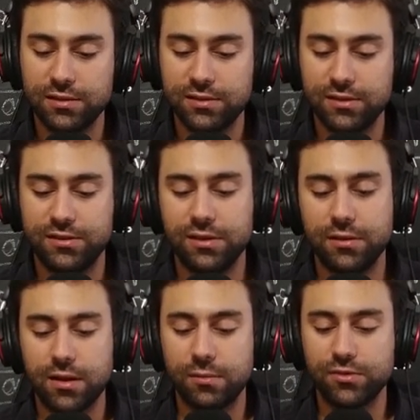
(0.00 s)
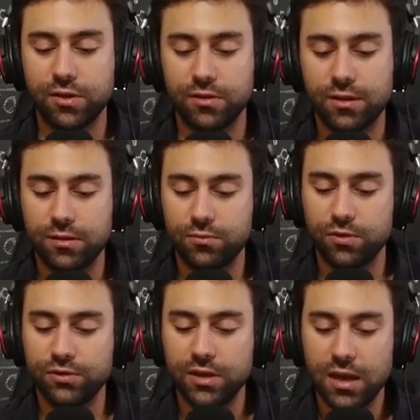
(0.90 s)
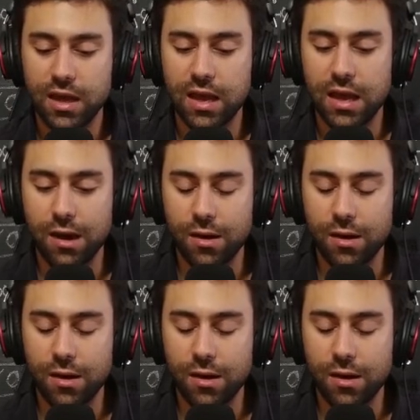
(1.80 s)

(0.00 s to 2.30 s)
16. I'm sorry. That was a